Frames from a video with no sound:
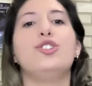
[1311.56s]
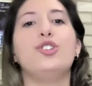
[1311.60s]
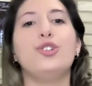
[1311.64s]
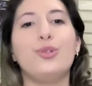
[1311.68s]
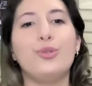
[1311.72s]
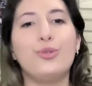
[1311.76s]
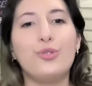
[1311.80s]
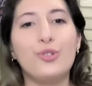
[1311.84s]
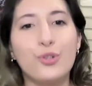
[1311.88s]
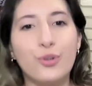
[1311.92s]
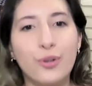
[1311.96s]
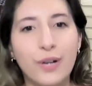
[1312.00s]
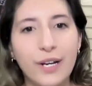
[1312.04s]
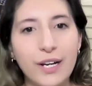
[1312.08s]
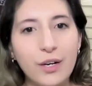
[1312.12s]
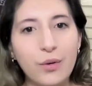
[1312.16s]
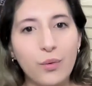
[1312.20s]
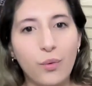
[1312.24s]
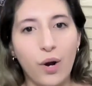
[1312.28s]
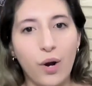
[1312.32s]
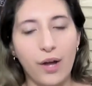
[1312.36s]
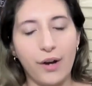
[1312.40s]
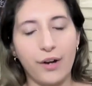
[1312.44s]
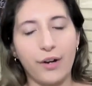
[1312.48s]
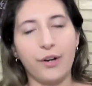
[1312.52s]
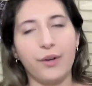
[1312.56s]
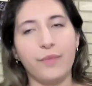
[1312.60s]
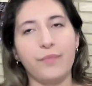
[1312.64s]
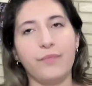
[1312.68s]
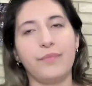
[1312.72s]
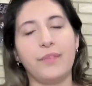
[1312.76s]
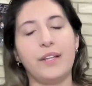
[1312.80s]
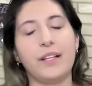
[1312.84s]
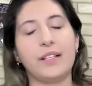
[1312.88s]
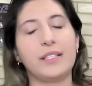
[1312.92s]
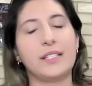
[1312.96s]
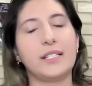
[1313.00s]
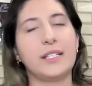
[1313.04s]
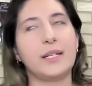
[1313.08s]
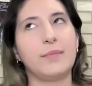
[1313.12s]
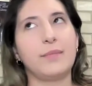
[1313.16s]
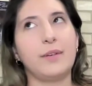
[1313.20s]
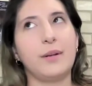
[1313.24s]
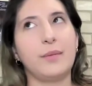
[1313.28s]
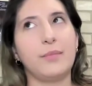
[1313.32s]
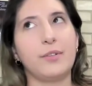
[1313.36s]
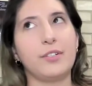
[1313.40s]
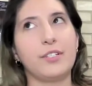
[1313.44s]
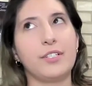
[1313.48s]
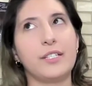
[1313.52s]
do drink water. That's tip
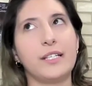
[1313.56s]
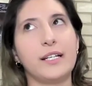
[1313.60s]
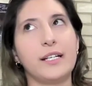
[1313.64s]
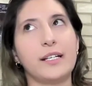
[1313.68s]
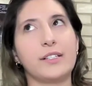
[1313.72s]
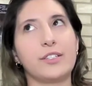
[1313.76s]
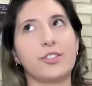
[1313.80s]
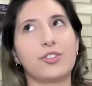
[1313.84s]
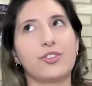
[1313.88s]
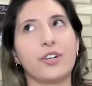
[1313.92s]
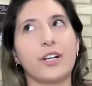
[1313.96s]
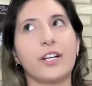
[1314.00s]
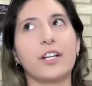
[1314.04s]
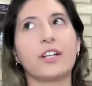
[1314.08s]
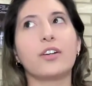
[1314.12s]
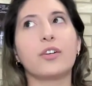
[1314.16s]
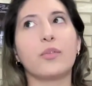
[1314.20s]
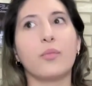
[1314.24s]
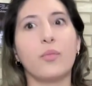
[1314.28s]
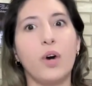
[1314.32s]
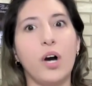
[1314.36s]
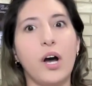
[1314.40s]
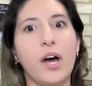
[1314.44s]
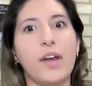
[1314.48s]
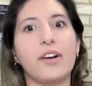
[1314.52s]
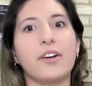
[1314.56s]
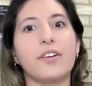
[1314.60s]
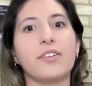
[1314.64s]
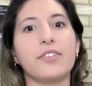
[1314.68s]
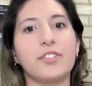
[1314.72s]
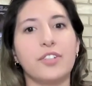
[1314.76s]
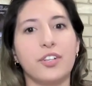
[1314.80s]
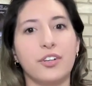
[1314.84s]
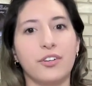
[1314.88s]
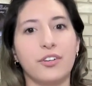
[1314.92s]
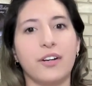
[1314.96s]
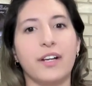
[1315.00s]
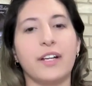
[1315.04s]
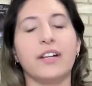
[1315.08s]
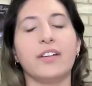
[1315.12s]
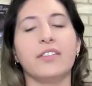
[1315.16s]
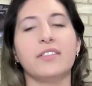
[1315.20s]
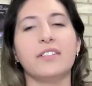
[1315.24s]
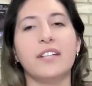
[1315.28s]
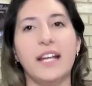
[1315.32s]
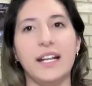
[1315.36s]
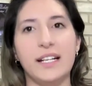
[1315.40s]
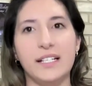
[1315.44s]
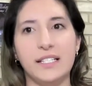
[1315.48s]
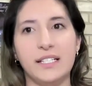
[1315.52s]
number 6. Drink water during your
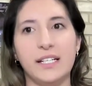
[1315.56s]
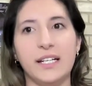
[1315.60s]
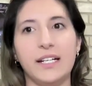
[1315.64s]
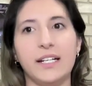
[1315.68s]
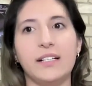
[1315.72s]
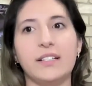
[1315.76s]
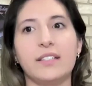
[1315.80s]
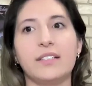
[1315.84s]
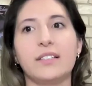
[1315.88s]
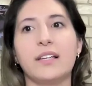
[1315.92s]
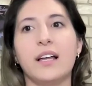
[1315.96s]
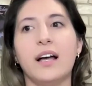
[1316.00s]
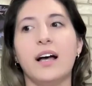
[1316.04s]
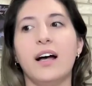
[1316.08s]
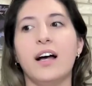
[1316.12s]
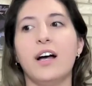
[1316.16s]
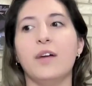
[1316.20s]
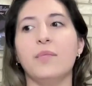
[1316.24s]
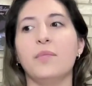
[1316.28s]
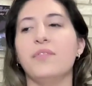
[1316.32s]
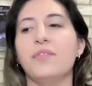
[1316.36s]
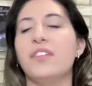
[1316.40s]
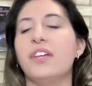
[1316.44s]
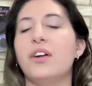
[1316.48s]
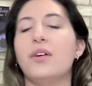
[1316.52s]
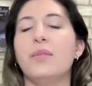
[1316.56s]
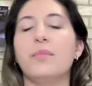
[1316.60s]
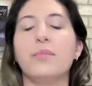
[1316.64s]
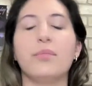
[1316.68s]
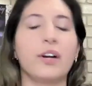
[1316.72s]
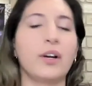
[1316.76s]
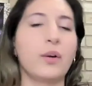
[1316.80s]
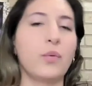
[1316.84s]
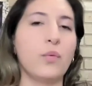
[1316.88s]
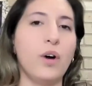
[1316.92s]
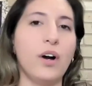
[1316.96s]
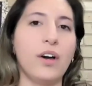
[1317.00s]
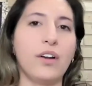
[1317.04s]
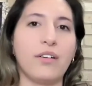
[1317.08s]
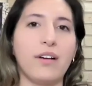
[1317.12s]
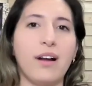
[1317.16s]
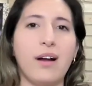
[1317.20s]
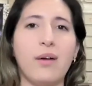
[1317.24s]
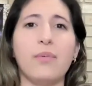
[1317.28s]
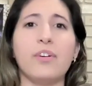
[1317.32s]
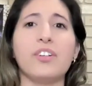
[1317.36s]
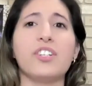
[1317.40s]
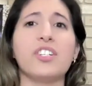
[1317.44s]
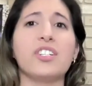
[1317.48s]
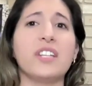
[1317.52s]
tastings. If they don't bring water
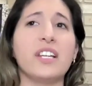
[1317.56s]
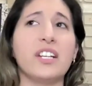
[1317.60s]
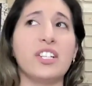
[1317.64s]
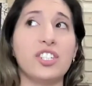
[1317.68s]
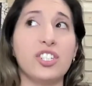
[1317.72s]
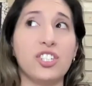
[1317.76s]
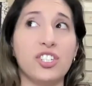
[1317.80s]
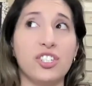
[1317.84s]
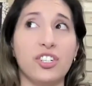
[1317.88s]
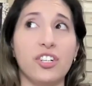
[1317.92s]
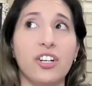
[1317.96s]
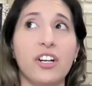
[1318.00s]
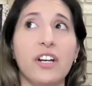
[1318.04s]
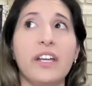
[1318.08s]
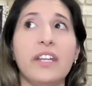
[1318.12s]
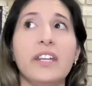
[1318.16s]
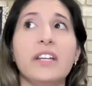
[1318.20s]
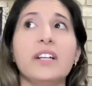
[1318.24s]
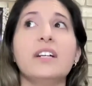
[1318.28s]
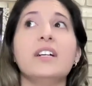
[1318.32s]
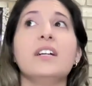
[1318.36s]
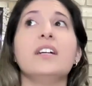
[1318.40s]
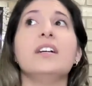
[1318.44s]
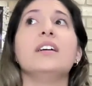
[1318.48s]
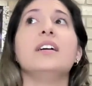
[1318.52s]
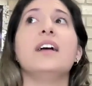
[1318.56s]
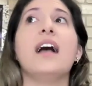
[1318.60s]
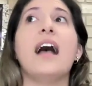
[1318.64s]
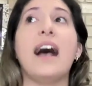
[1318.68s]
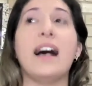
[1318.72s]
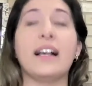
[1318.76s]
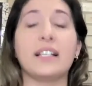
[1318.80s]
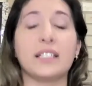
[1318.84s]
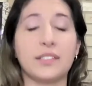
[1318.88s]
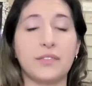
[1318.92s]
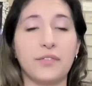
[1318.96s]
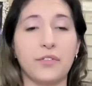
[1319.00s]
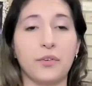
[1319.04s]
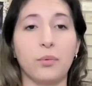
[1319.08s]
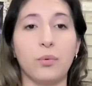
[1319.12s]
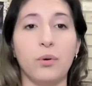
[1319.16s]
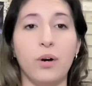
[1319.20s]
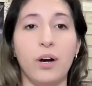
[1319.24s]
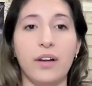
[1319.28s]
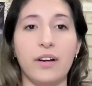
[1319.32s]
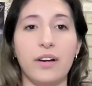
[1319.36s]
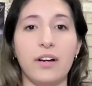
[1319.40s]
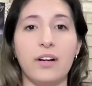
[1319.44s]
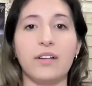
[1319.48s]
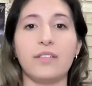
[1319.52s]
out, which they should, ask for
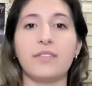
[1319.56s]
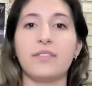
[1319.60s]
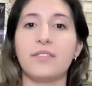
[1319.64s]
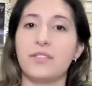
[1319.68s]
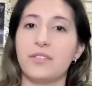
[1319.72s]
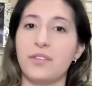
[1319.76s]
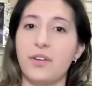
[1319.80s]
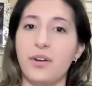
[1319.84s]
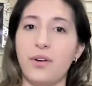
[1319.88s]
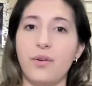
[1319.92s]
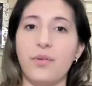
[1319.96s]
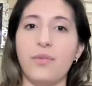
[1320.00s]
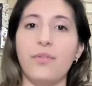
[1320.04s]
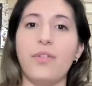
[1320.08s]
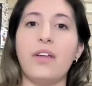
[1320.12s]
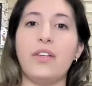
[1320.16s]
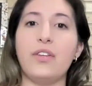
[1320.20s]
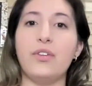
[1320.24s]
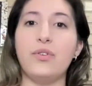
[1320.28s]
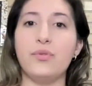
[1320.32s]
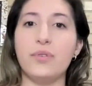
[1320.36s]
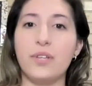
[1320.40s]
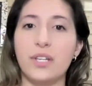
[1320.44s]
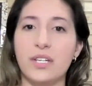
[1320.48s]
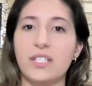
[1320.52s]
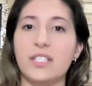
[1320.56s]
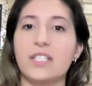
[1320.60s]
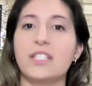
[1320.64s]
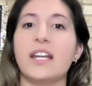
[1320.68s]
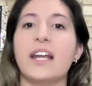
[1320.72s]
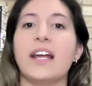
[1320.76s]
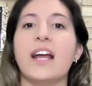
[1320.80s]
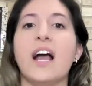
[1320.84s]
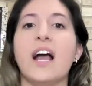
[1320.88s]
water so that you can stay